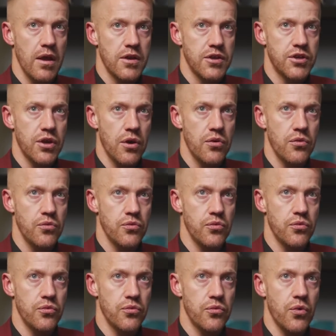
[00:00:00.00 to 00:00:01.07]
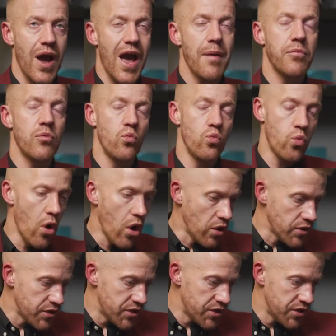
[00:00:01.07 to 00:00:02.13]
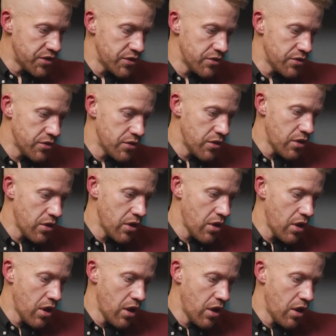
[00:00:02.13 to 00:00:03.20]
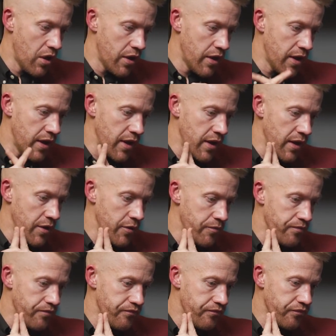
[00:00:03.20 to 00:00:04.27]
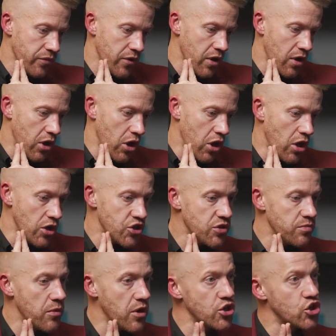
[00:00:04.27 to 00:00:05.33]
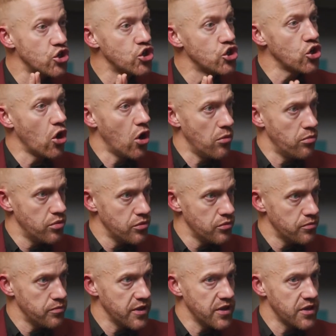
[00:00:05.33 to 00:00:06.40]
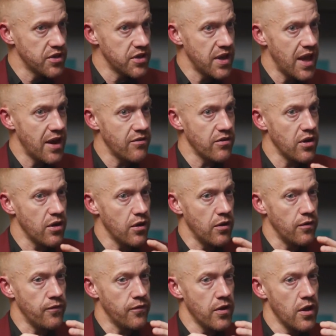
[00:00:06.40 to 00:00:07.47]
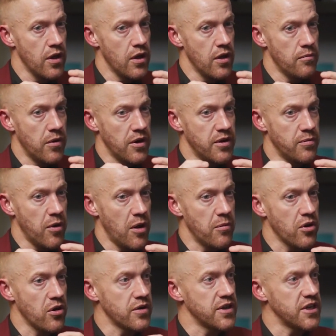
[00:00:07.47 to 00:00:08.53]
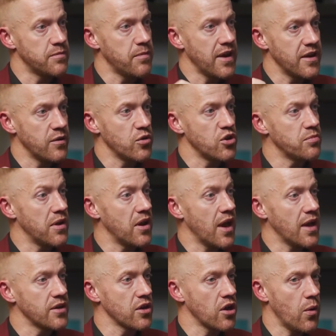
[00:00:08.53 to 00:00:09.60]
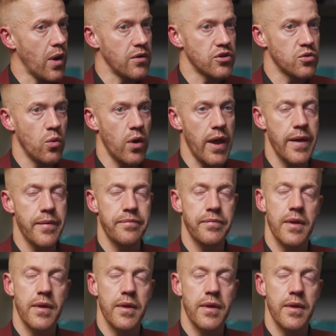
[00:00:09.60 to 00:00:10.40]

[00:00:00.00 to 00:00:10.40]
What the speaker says: So what happened was, I lost my job because an area of my department got disbanded, which meant I had to go elsewhere.